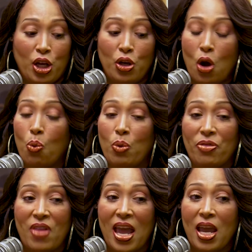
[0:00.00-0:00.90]

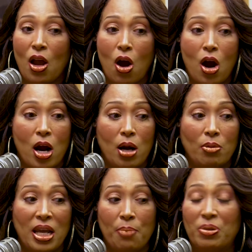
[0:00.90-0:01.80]
when they
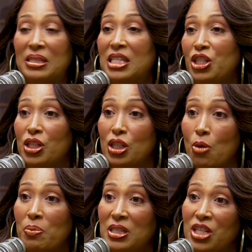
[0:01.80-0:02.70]
are in
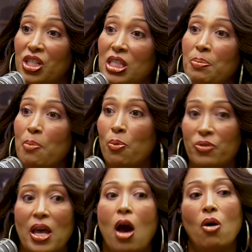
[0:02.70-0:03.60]
certain positions, people
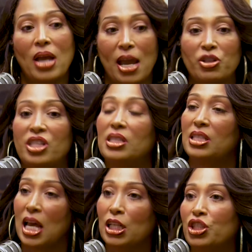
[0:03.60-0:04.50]
say, oh, okay, she's
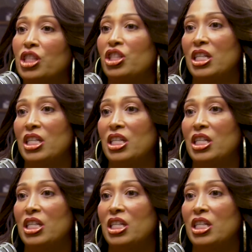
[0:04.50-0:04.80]
intelligent.